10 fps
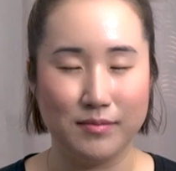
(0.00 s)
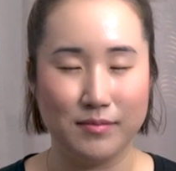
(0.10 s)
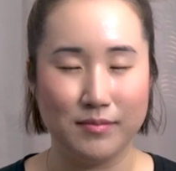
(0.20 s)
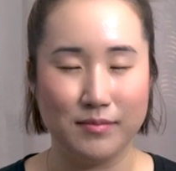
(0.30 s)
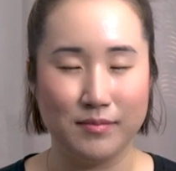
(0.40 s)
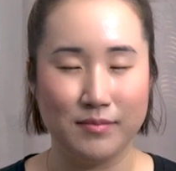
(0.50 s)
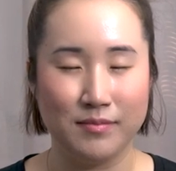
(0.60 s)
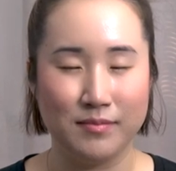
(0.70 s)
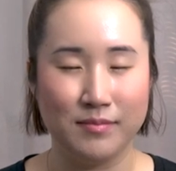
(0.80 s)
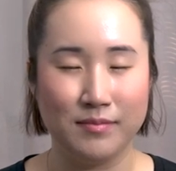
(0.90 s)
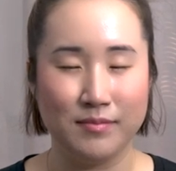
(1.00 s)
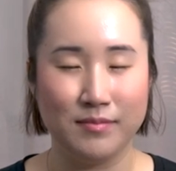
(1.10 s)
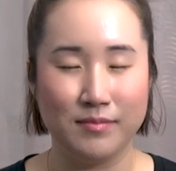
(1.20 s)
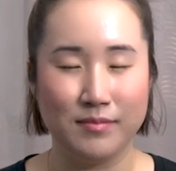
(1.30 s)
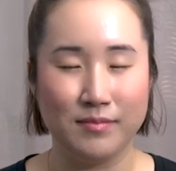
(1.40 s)

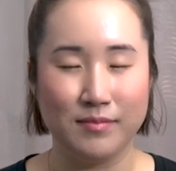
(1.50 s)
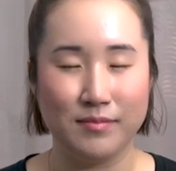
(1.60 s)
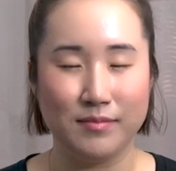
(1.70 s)
[no speech]